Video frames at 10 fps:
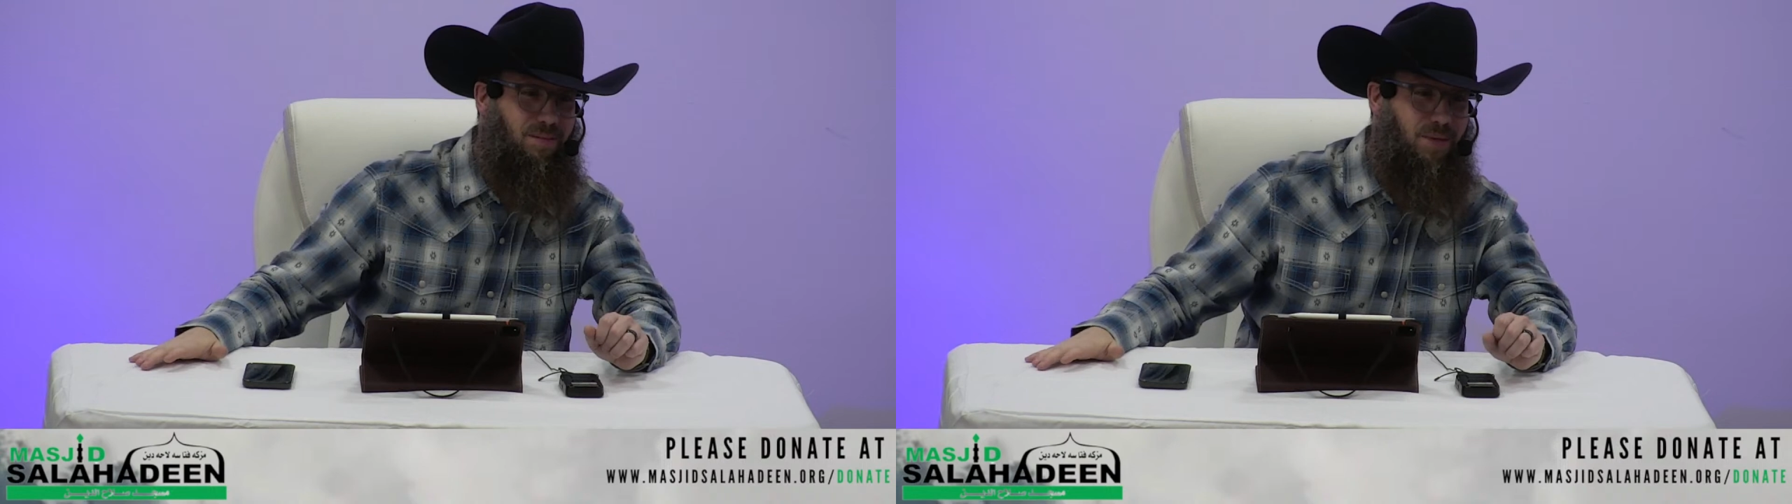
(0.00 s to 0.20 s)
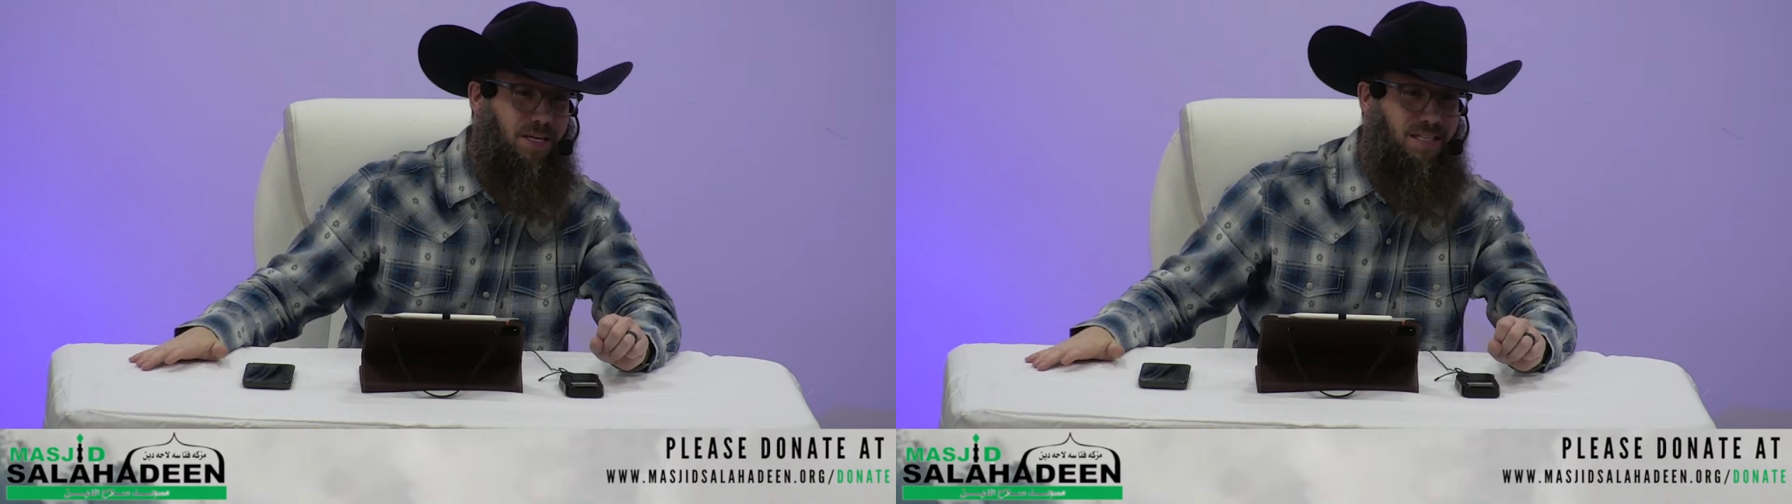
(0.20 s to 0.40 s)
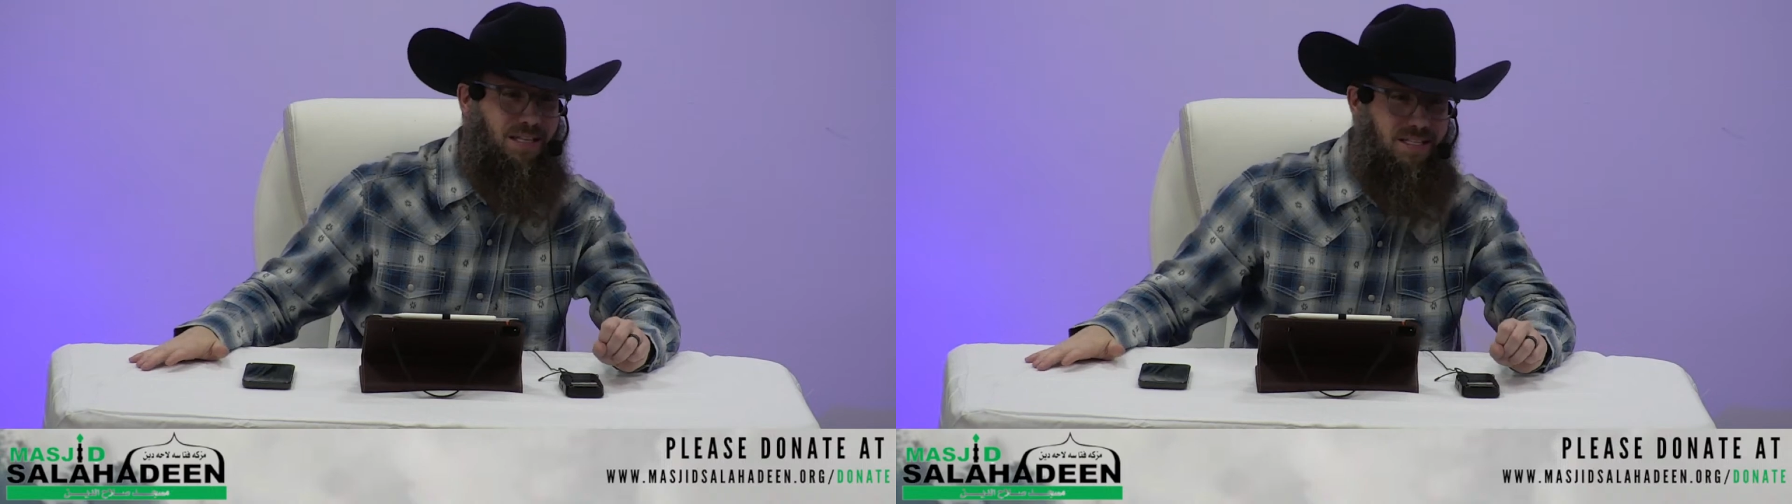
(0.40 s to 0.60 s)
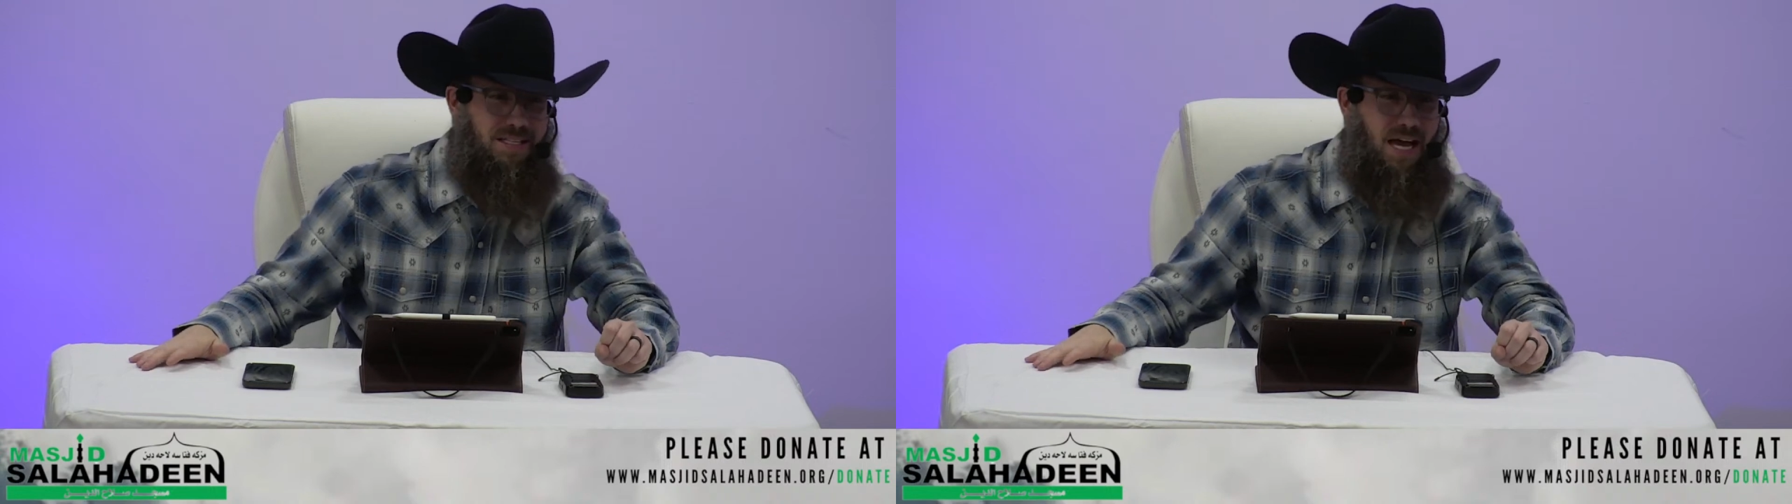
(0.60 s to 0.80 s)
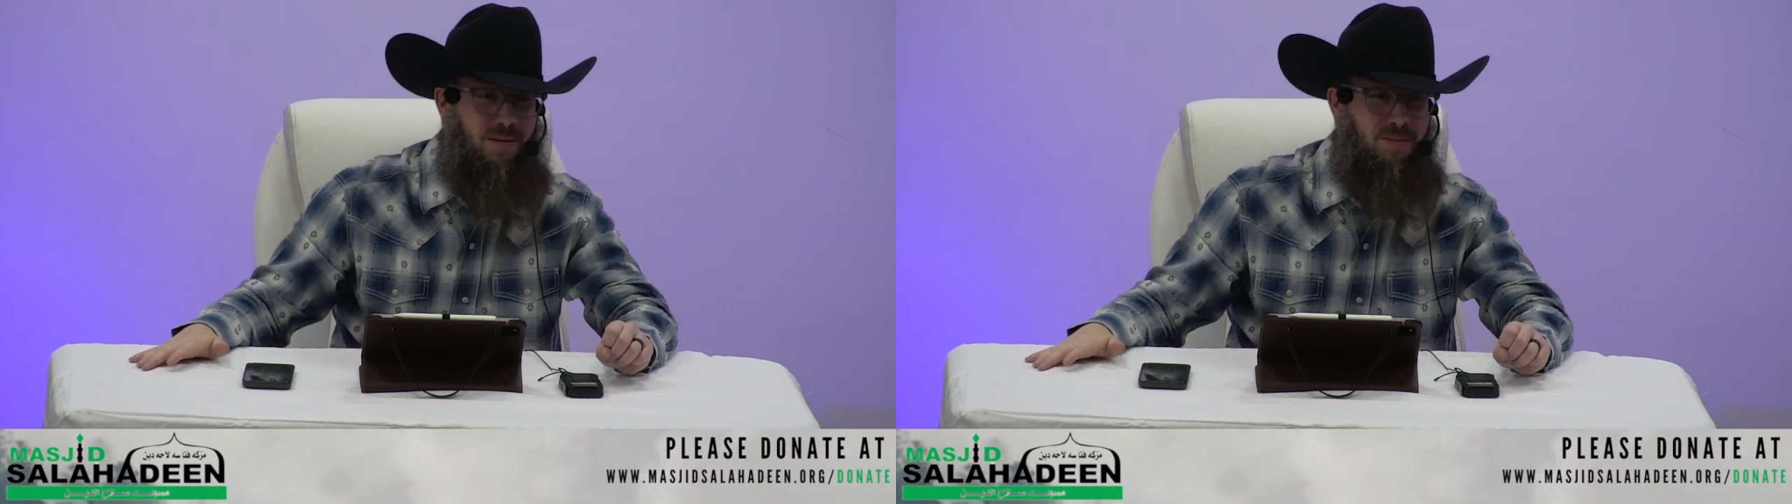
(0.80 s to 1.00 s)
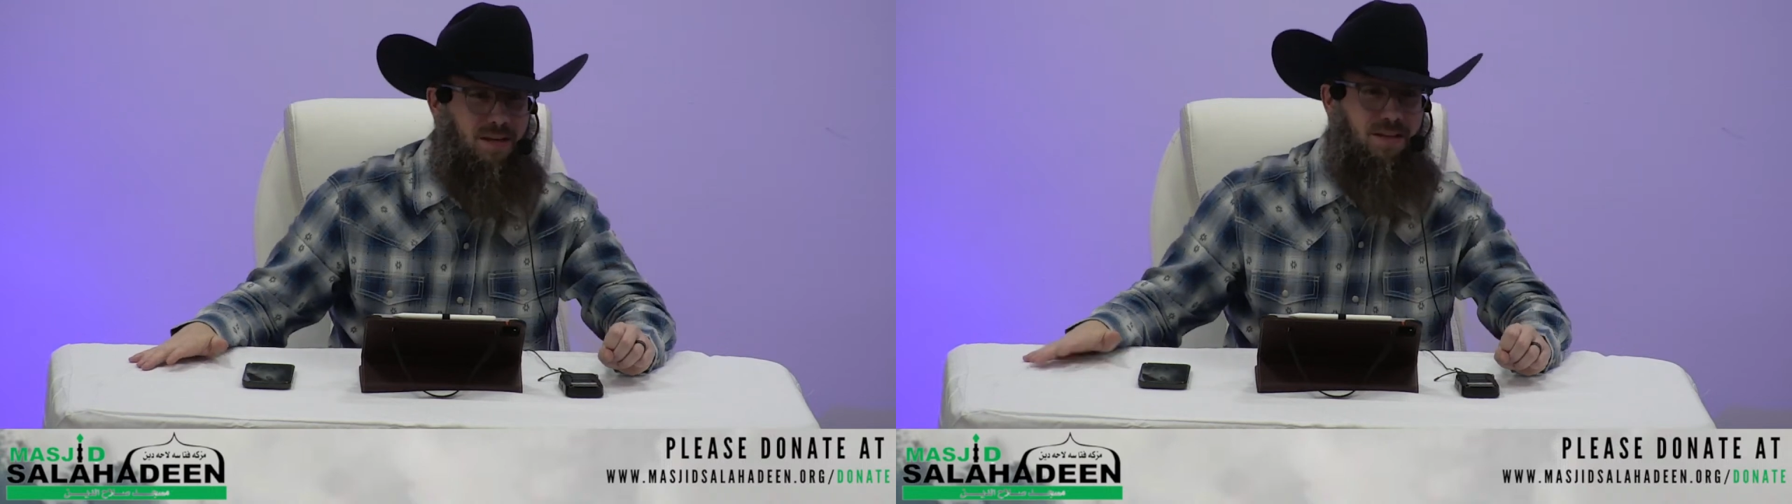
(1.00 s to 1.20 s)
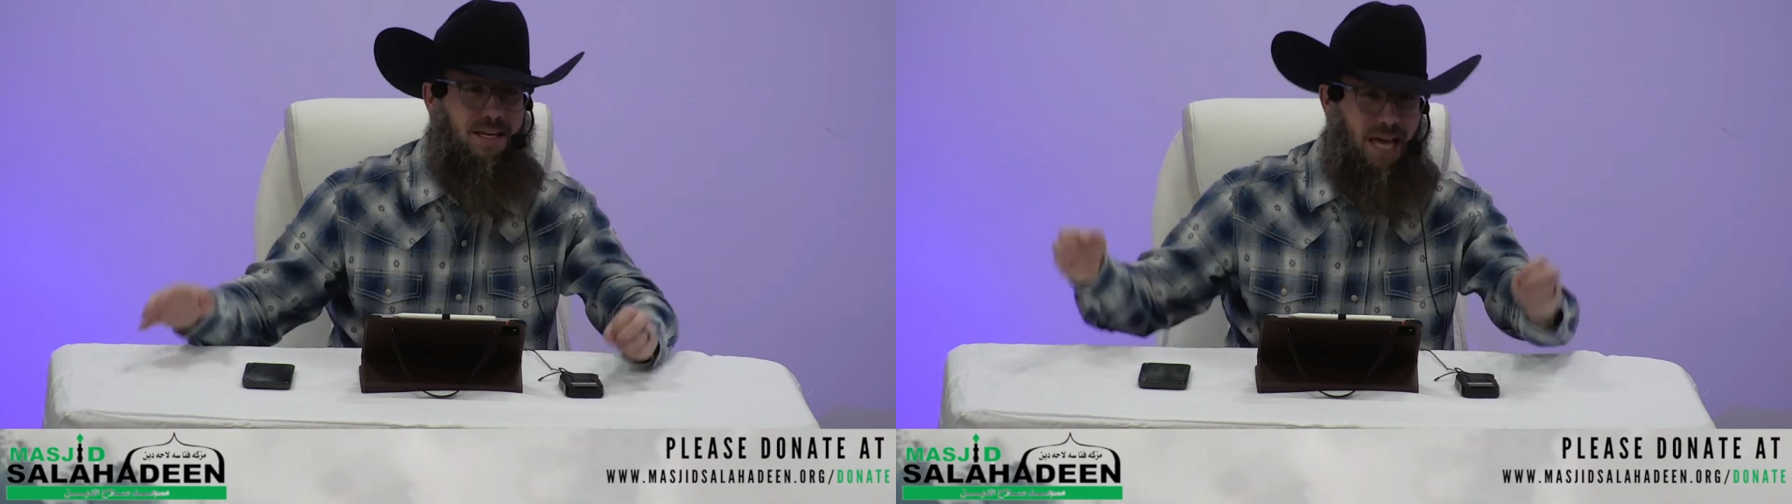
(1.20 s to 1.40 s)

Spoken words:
Because at this time, the